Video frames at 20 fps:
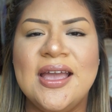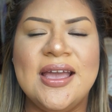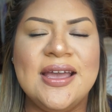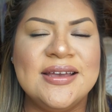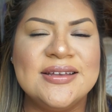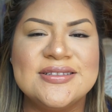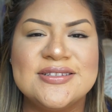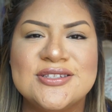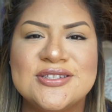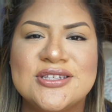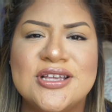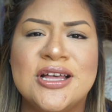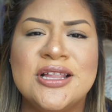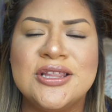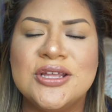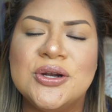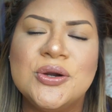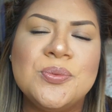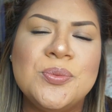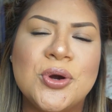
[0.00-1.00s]
It's a
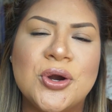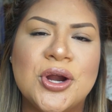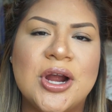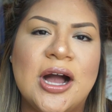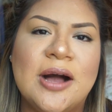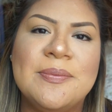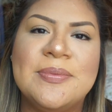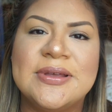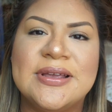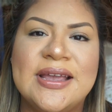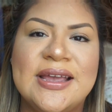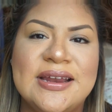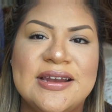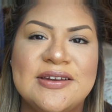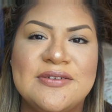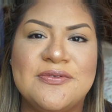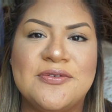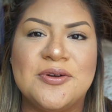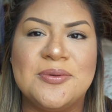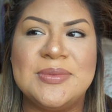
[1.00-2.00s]
little more
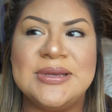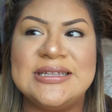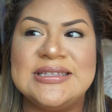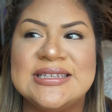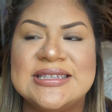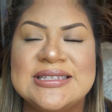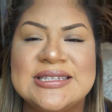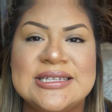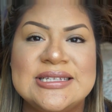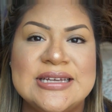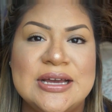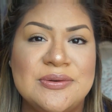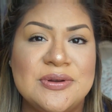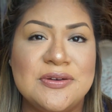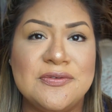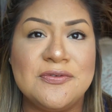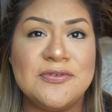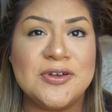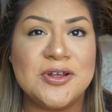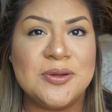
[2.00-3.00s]
complicated for me to sit down
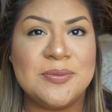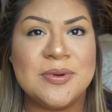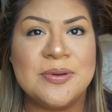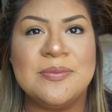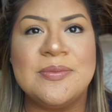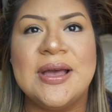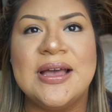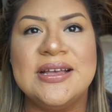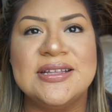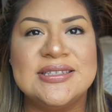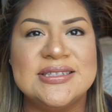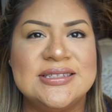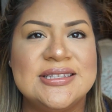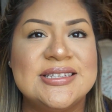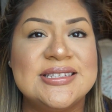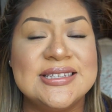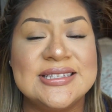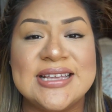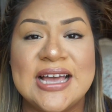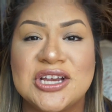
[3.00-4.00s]
and film.
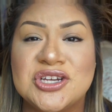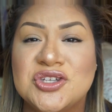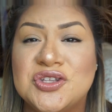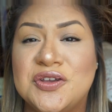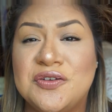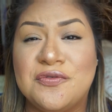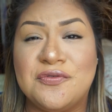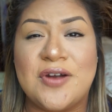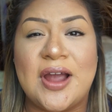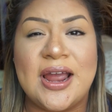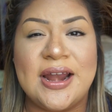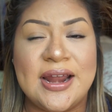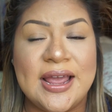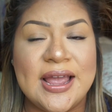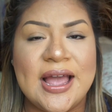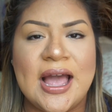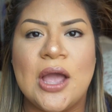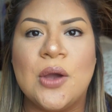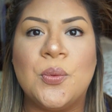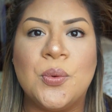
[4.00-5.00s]
This is actually
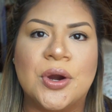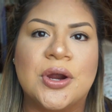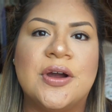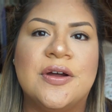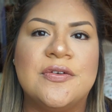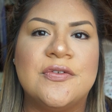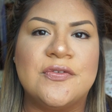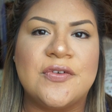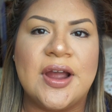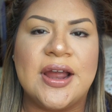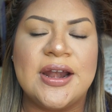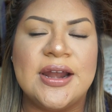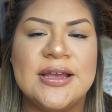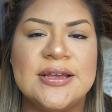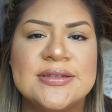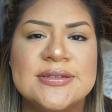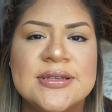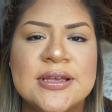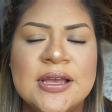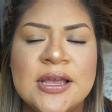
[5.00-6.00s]
Friday. I work on
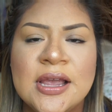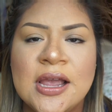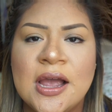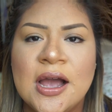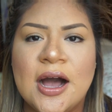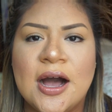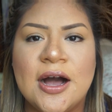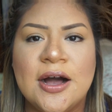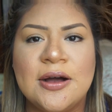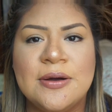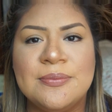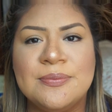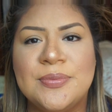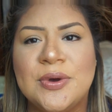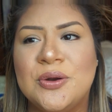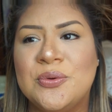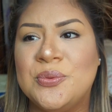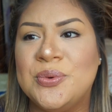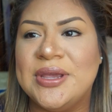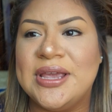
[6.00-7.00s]
Fridays,
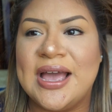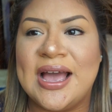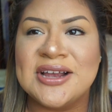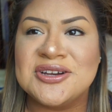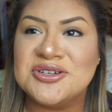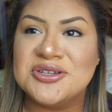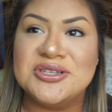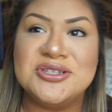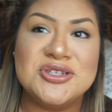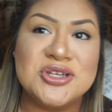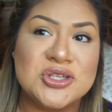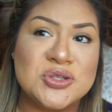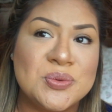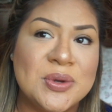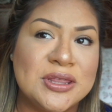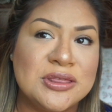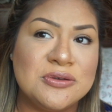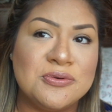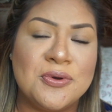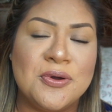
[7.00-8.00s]
but we actually just
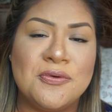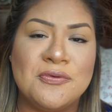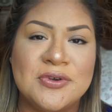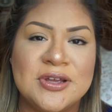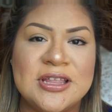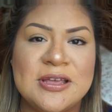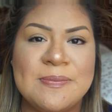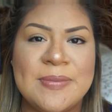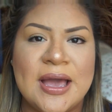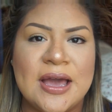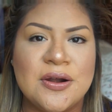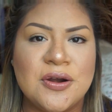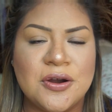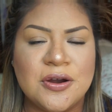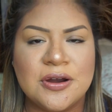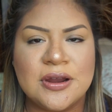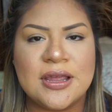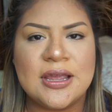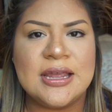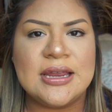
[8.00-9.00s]
went through a really bad
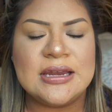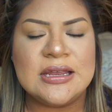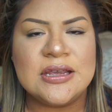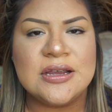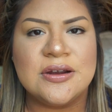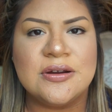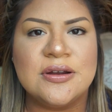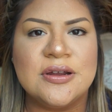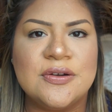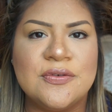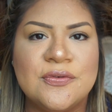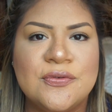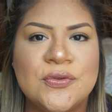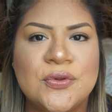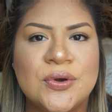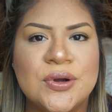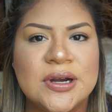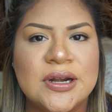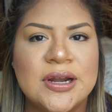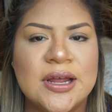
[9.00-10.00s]
hurricane here in
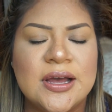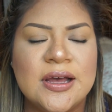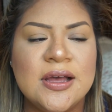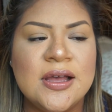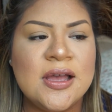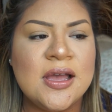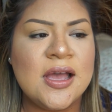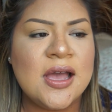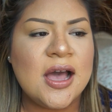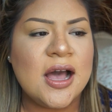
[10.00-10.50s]
Florida.